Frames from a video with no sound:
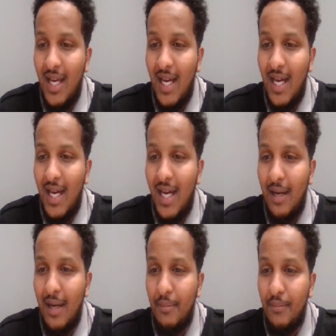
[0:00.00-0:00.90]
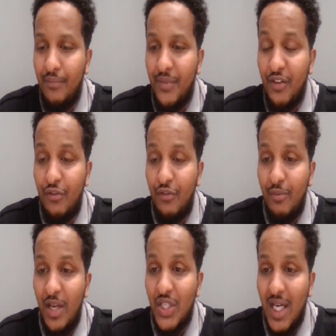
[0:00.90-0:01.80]
um,
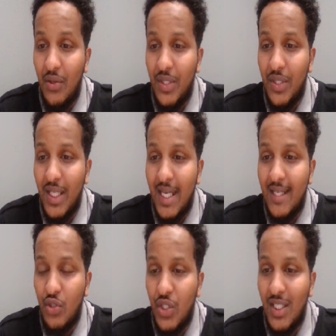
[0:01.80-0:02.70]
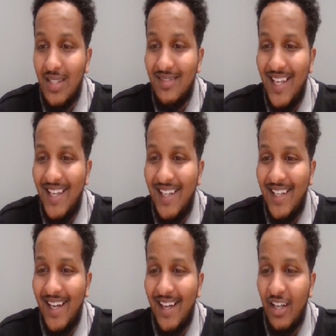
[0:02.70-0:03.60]
information out there so you can take
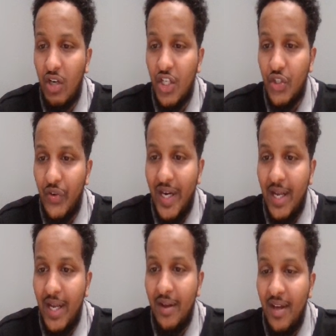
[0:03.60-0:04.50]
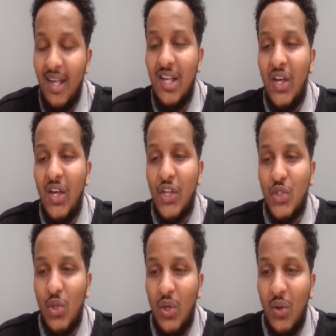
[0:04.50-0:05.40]
it and crush it, right?
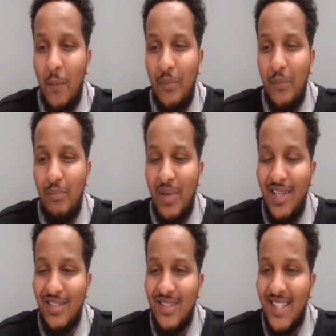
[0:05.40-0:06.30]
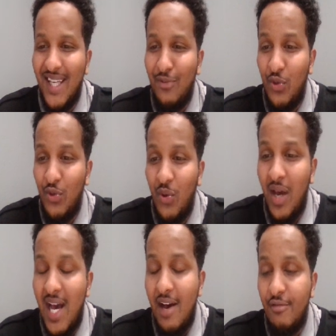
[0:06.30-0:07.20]
So please, if you
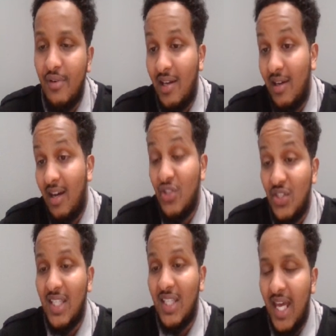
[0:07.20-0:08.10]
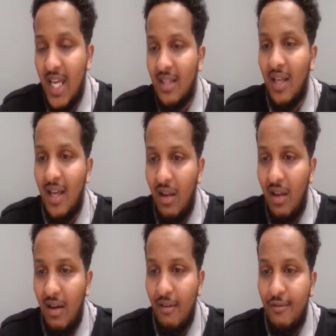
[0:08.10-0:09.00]
have obviously gained a
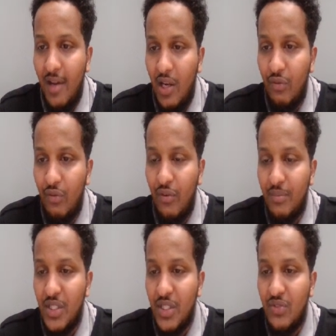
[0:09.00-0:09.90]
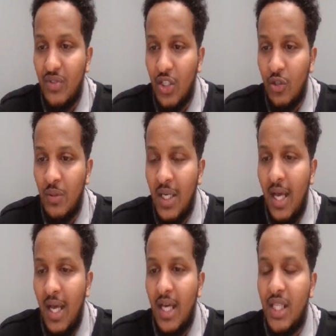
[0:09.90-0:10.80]
lot of value from this video,
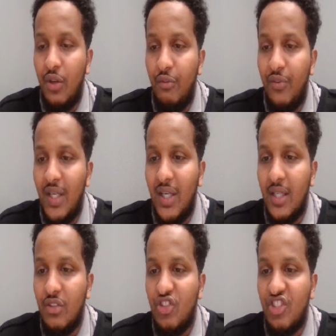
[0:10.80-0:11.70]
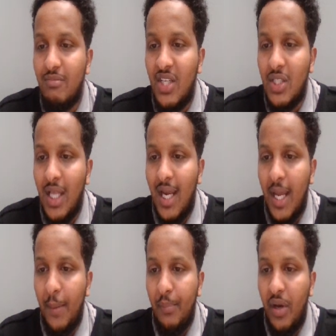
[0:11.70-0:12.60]
don't forget to smash that
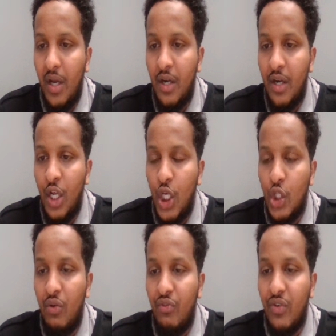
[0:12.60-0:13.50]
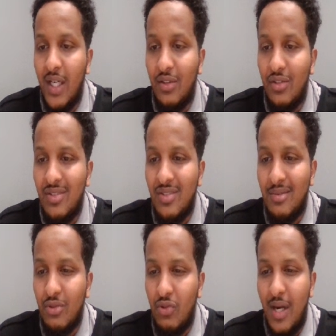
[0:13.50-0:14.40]
like button. Don't forget to
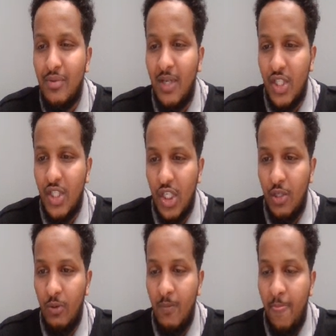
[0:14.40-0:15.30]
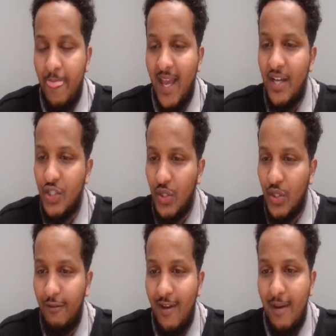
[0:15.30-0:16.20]
subscribe to my channel and join
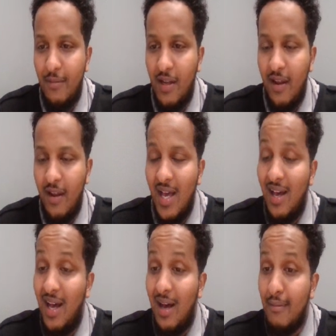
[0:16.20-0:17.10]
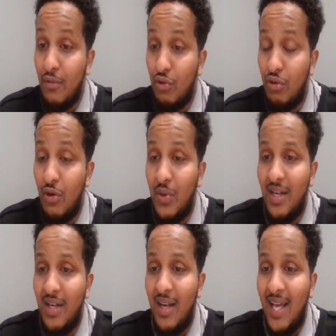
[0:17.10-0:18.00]
the family. I'm
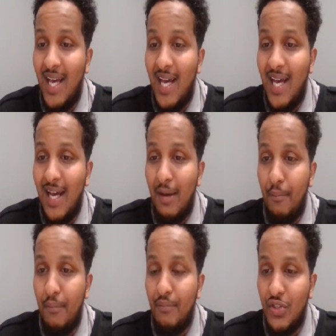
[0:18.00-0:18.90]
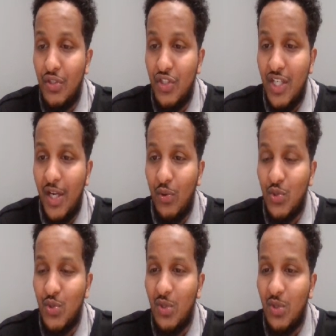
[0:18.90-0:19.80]
growing this channel,
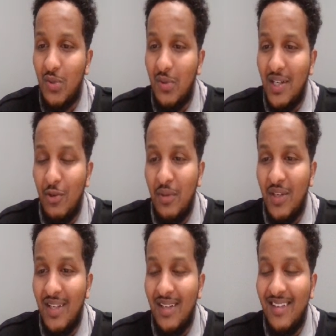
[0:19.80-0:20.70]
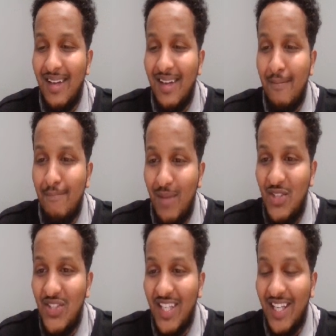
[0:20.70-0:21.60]
so it'll be
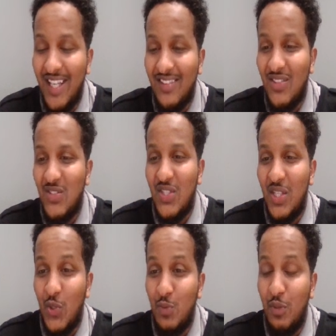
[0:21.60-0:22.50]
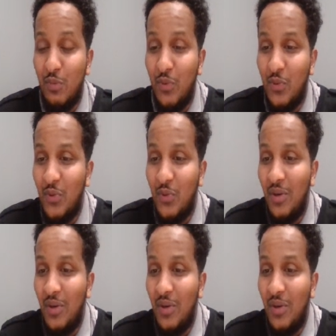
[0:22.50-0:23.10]
amazing to see those people